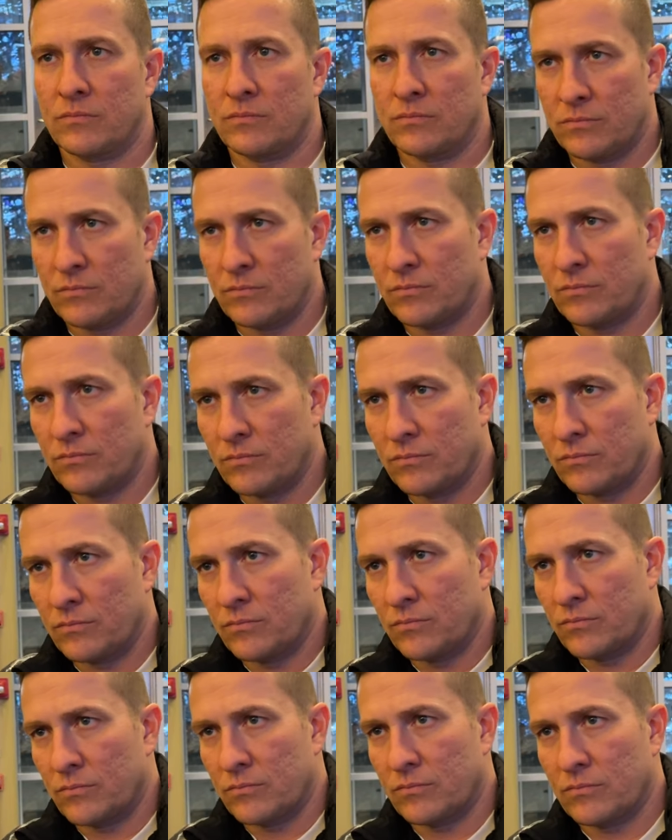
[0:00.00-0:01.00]
Have you guys seen
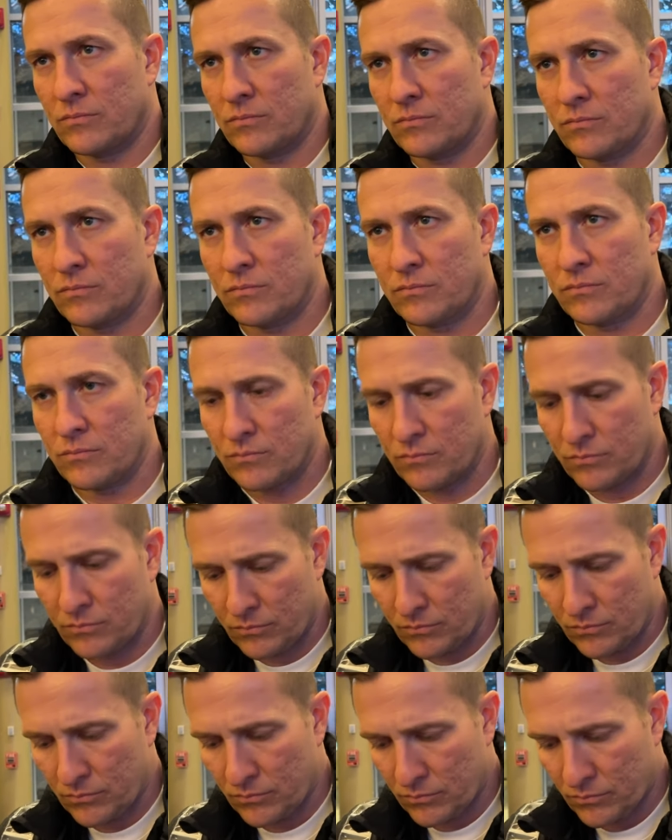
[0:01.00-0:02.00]
any groups that
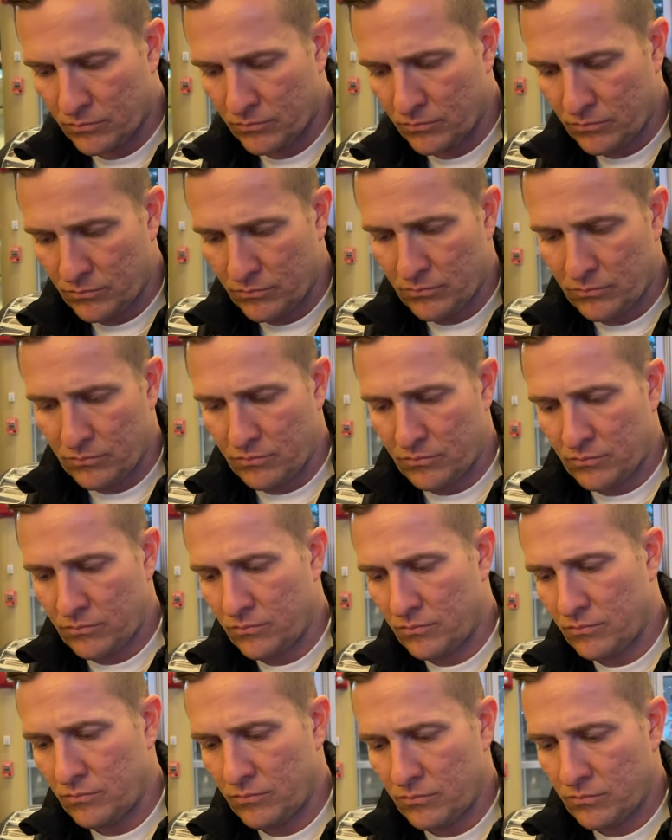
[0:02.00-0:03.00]
you feel like maybe try and
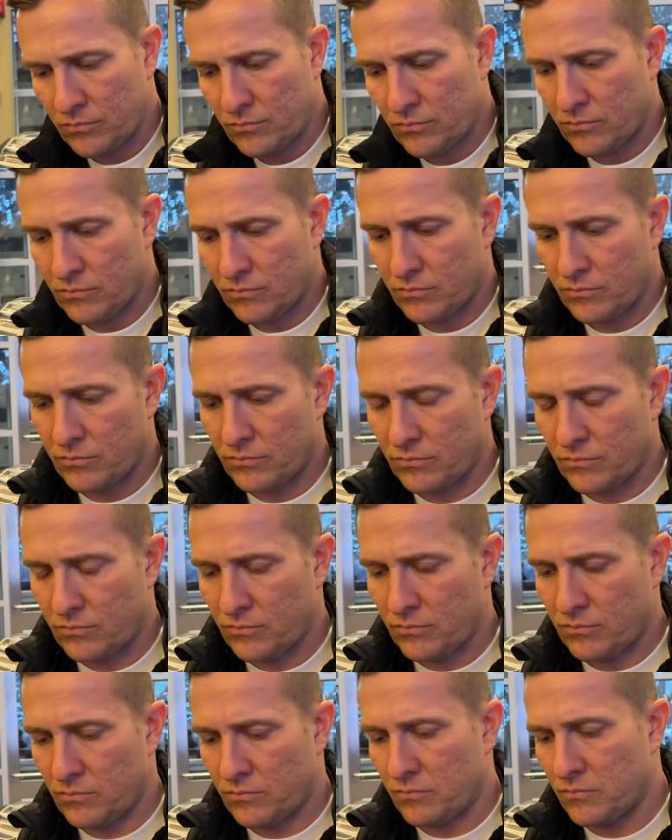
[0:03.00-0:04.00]
attack you in a
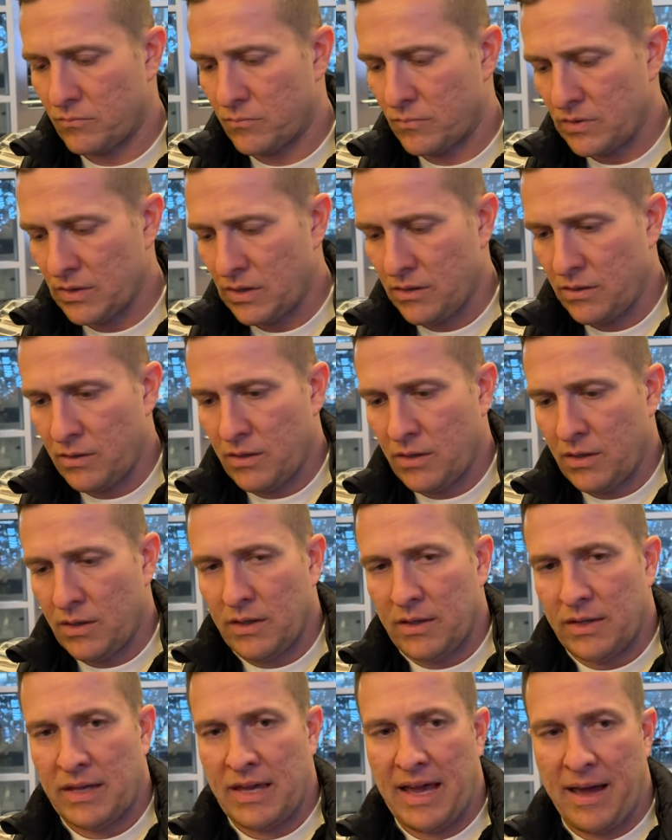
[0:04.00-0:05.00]
similar way?
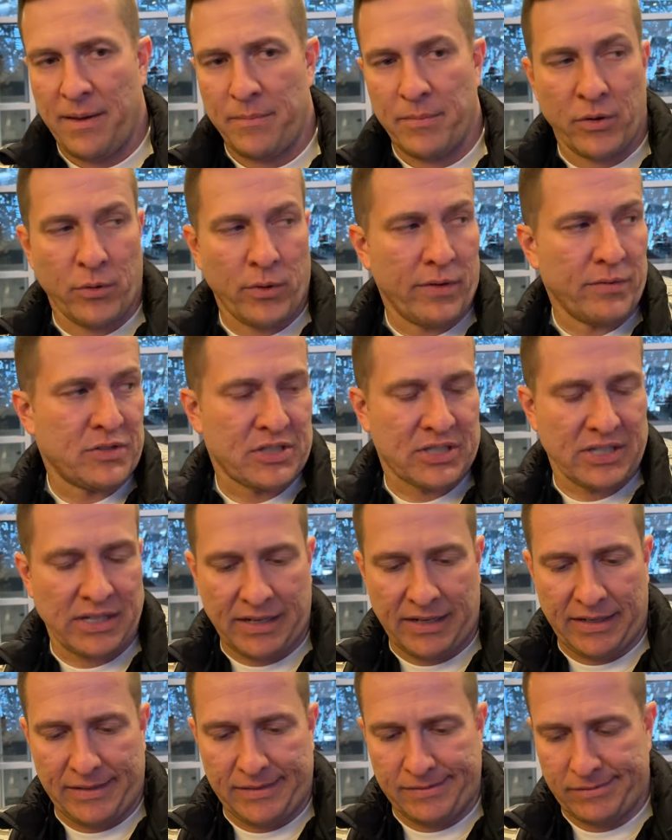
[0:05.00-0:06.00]
Yeah, I mean we've
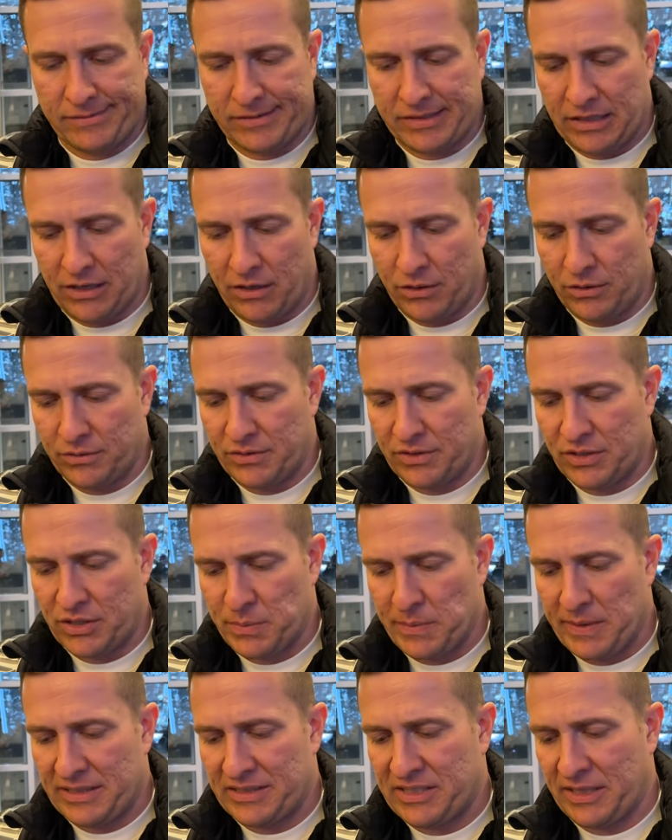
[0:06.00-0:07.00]
seen you know there's
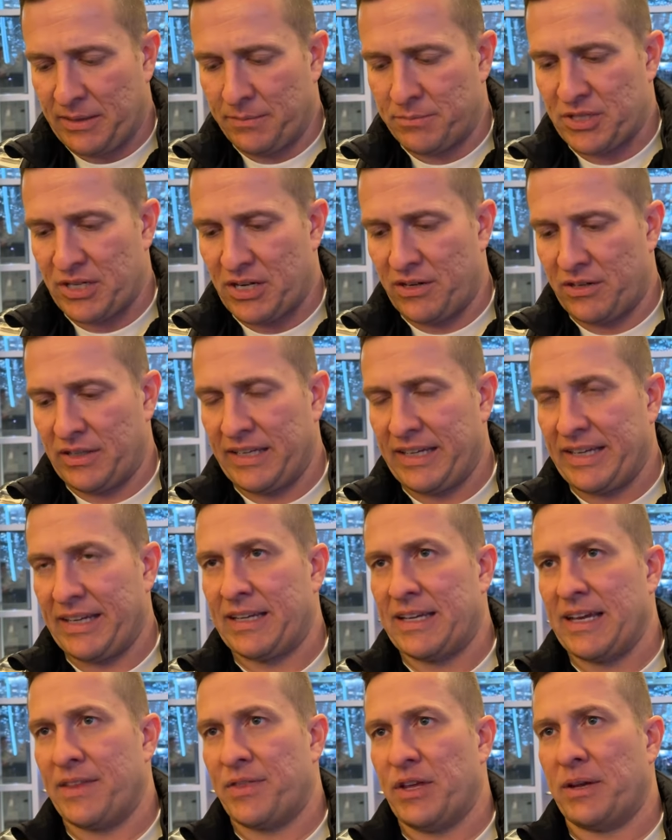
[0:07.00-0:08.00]
been teams in our
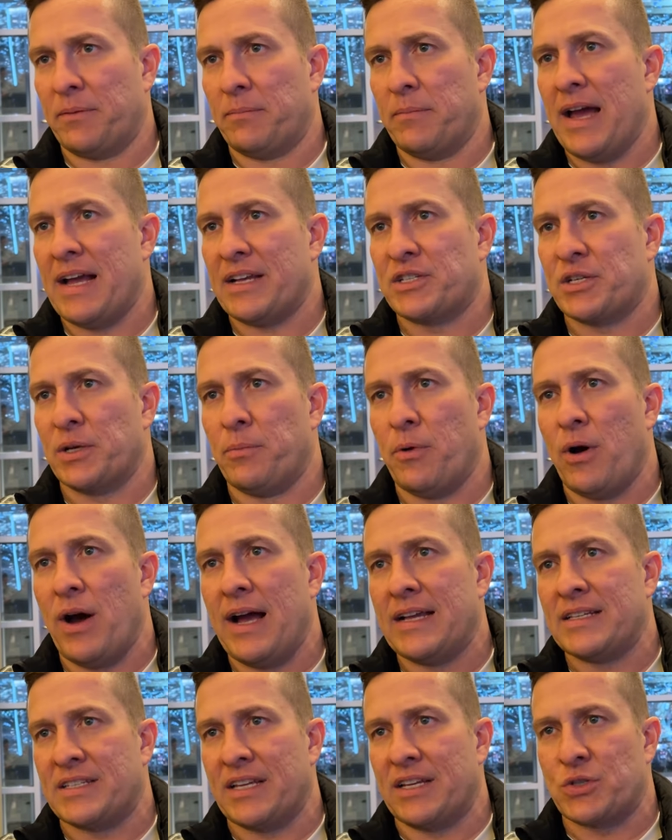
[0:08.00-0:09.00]
league I think matchup
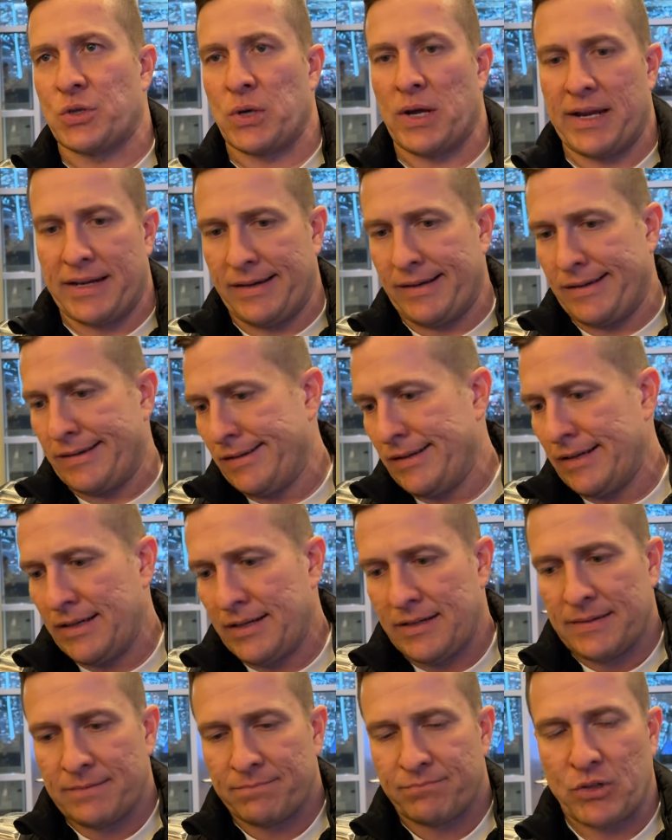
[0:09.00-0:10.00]
wise that try to
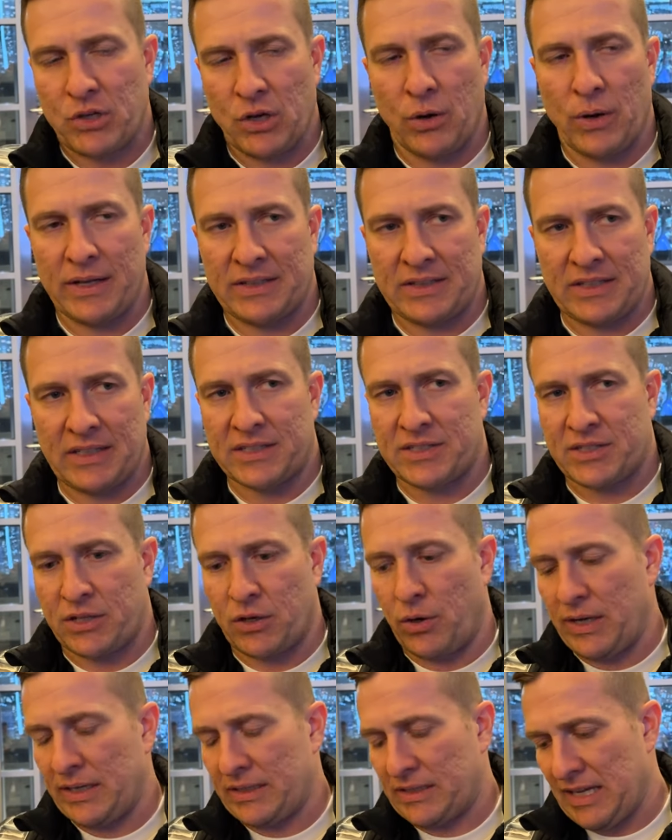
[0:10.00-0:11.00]
go at this,
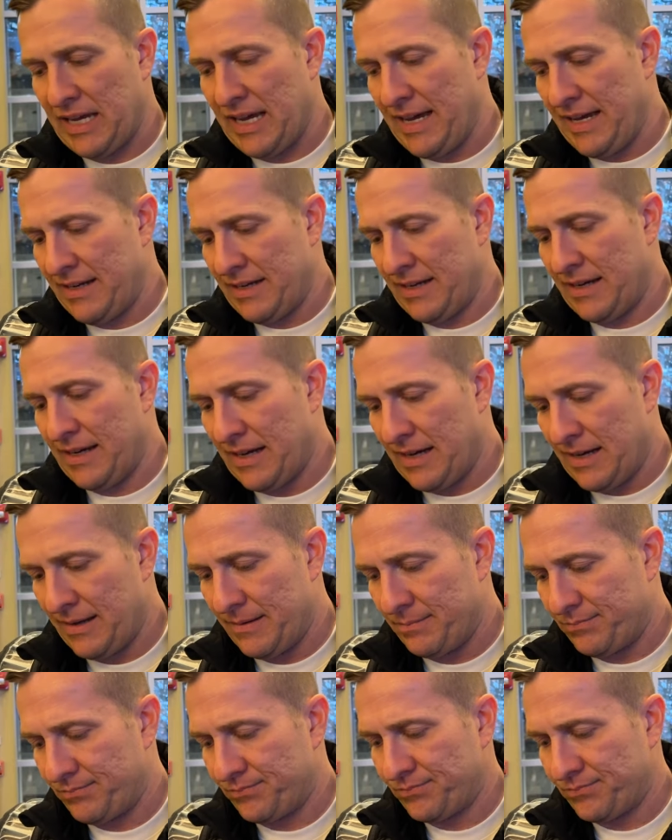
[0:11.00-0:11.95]
go at that. Um,